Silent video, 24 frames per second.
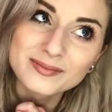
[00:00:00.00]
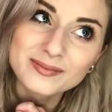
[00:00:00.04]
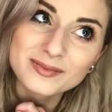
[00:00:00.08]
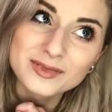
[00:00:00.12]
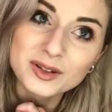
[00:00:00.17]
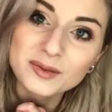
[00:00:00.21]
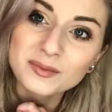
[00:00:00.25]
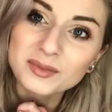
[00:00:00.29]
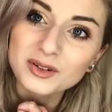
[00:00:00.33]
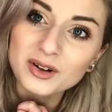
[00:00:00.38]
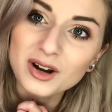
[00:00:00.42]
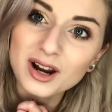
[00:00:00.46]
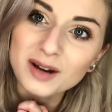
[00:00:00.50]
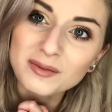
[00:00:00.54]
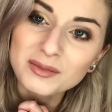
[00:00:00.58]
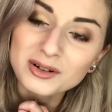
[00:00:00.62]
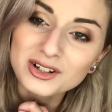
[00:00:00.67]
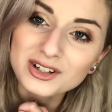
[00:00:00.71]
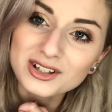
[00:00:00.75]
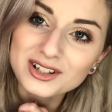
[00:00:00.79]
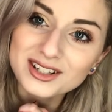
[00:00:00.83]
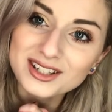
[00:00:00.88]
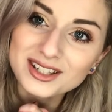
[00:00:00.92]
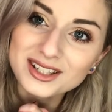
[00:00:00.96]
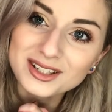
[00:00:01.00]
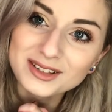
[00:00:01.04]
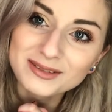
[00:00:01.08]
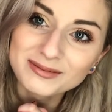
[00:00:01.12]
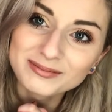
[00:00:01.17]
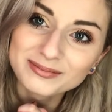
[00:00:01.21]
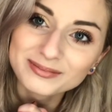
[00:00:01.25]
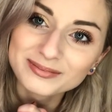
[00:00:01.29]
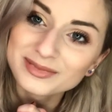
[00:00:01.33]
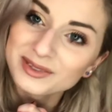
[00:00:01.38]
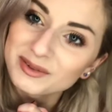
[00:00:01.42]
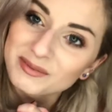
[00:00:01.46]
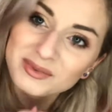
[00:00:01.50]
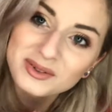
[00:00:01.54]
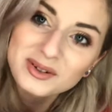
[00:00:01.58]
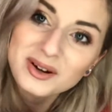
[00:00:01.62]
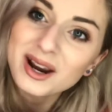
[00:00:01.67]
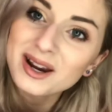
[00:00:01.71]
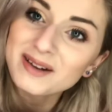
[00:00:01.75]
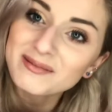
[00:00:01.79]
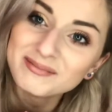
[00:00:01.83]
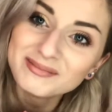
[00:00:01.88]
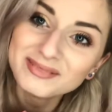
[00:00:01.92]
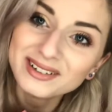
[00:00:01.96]
Subscribers,
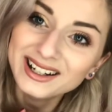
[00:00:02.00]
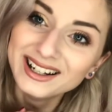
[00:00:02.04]
subscribe